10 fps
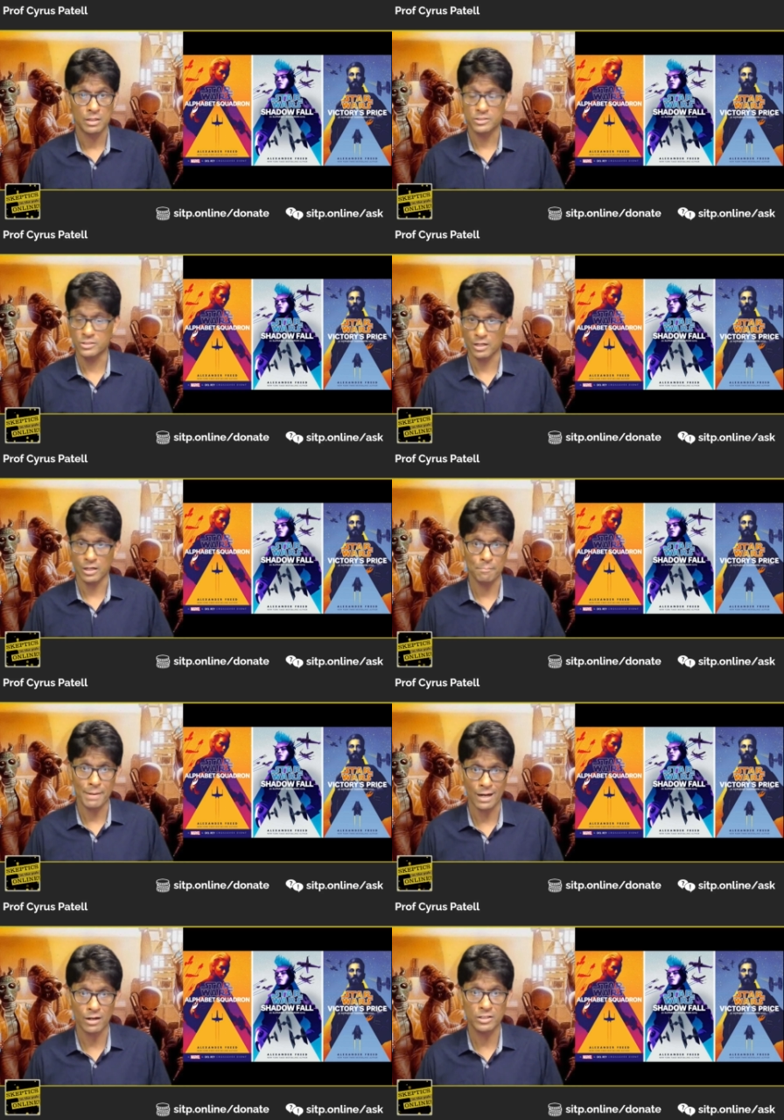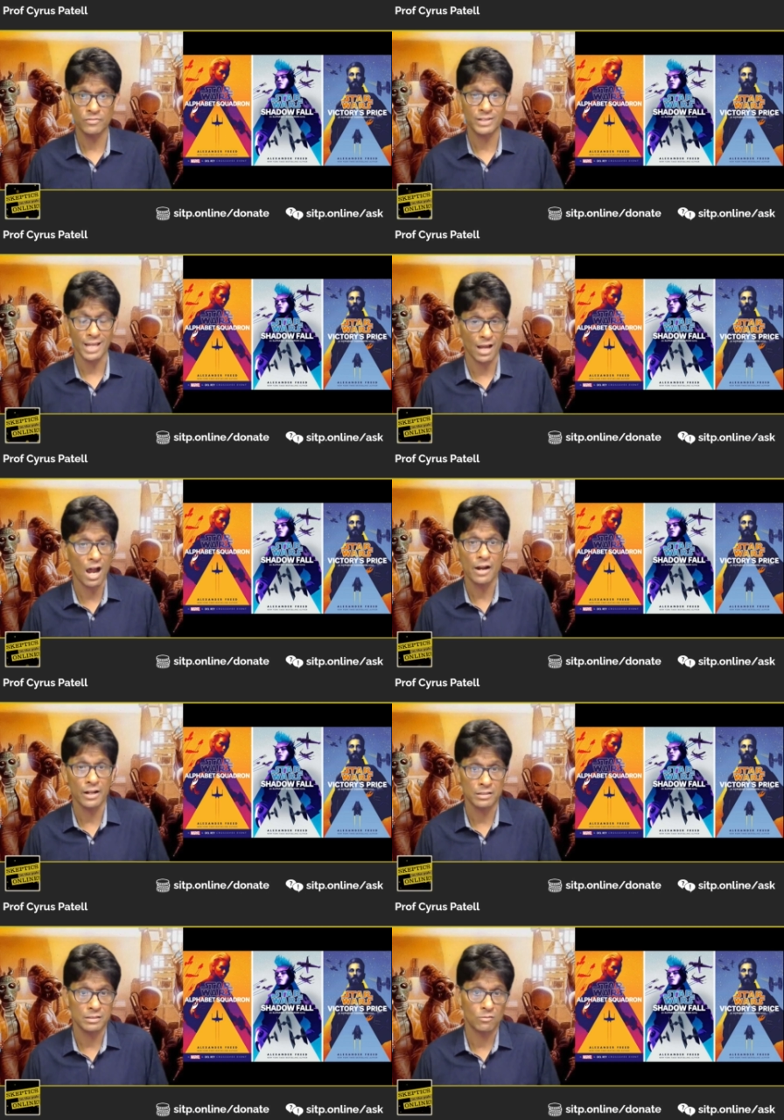to the comparative chaotic
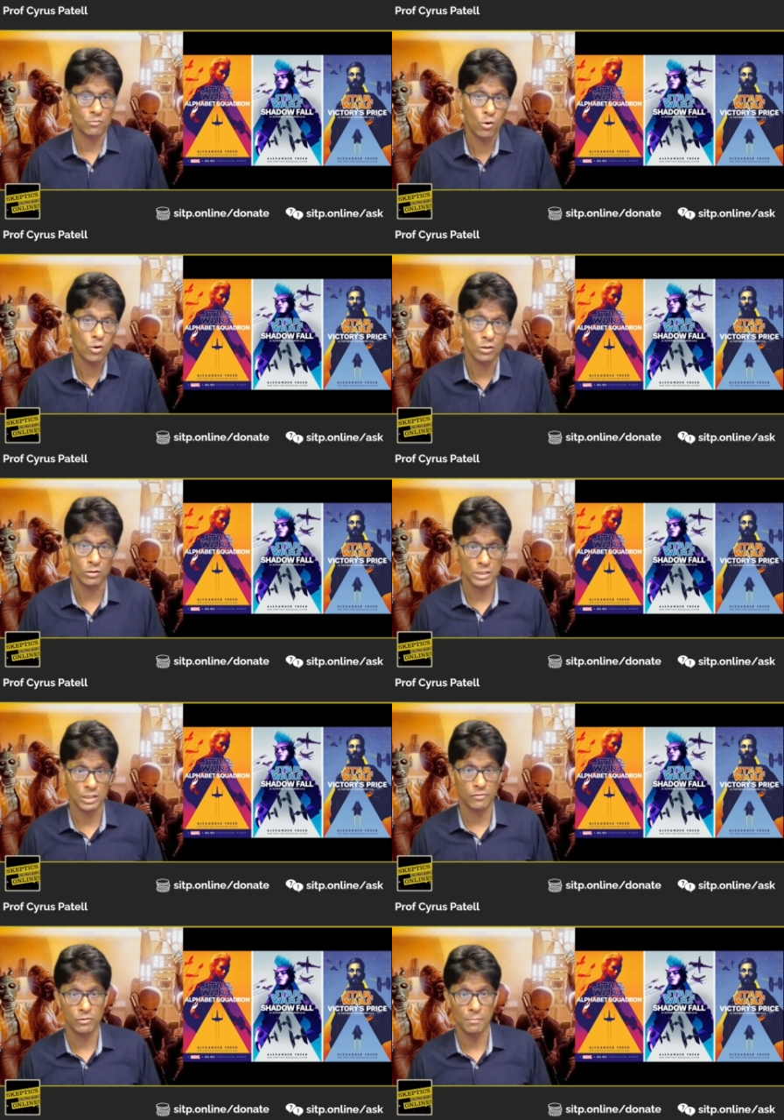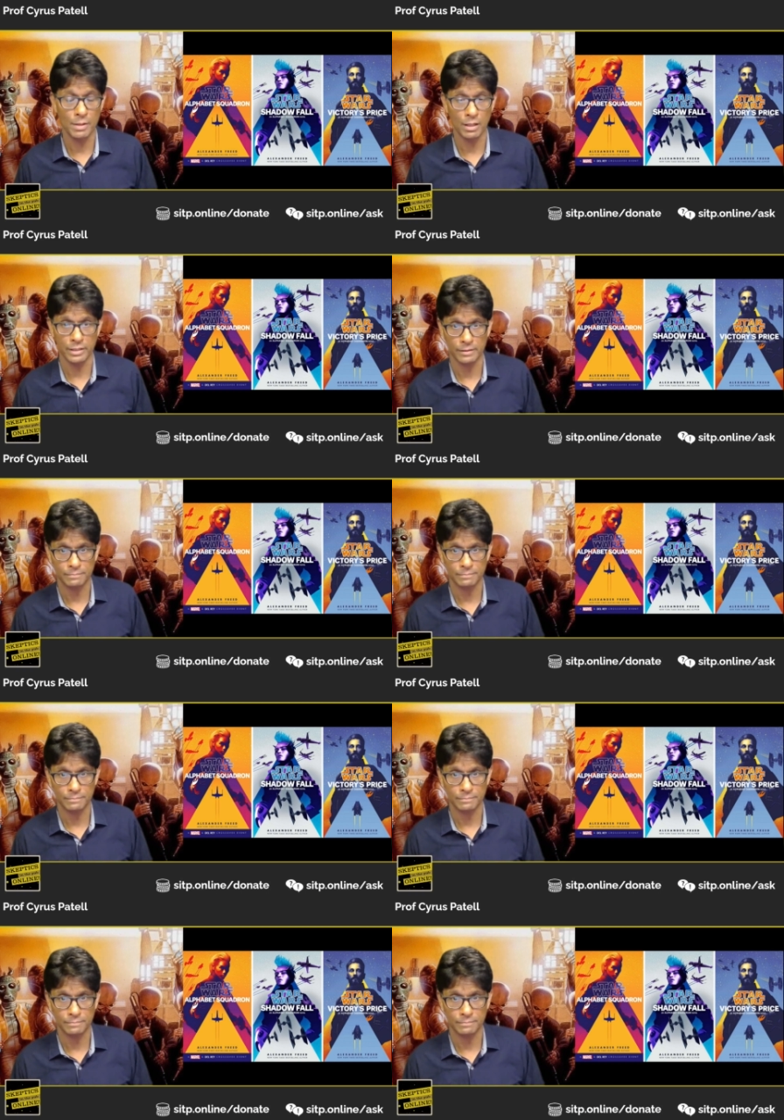world of the rebellion.